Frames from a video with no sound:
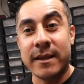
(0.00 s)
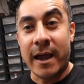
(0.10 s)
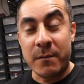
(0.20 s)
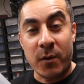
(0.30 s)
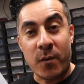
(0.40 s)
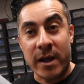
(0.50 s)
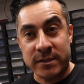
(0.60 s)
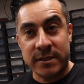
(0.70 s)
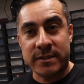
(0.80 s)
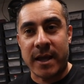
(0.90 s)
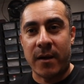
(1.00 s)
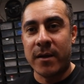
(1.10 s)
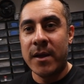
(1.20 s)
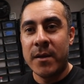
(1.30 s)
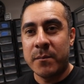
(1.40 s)
I will wash this out
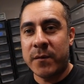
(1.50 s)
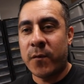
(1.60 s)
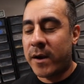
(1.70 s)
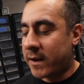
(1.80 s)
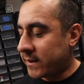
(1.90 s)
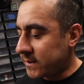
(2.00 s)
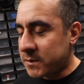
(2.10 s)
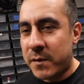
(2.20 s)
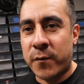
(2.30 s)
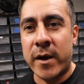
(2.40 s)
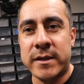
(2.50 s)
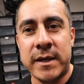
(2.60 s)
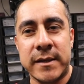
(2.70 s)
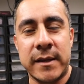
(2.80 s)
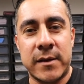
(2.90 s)
before, and this is before I
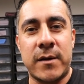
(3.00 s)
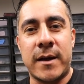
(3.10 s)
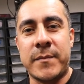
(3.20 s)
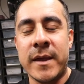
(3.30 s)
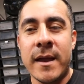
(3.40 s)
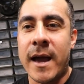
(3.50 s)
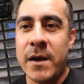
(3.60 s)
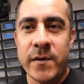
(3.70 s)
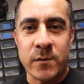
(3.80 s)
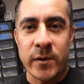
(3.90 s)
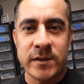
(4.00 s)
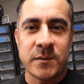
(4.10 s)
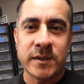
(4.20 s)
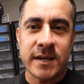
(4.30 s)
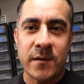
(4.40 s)
take the little. Um, I've had way too
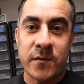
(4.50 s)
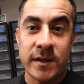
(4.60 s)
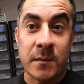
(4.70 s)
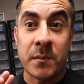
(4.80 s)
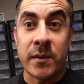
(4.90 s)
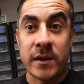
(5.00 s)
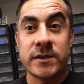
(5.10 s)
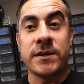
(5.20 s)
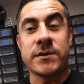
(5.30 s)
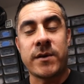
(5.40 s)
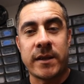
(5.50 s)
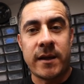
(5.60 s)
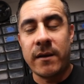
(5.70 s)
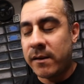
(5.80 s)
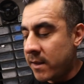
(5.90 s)
much caffeine. I'm apologizing right
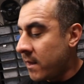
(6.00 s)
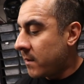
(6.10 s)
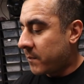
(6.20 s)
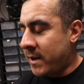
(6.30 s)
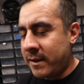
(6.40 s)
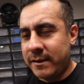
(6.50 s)
now, but.